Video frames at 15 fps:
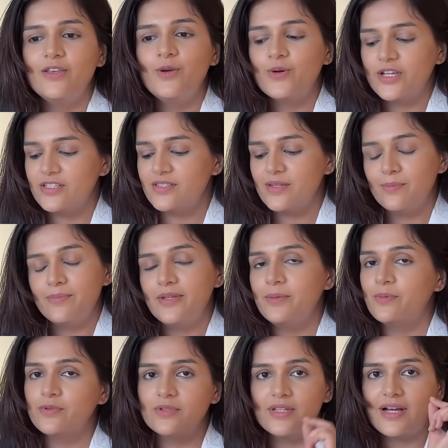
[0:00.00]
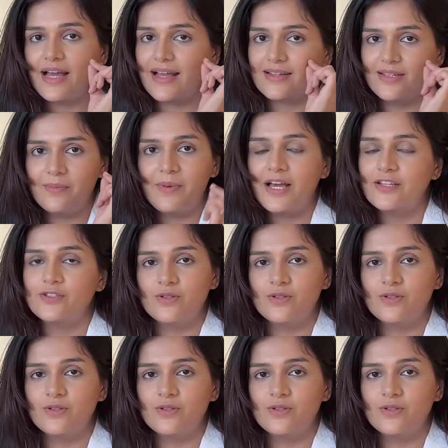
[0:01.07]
you can simply put the acne patch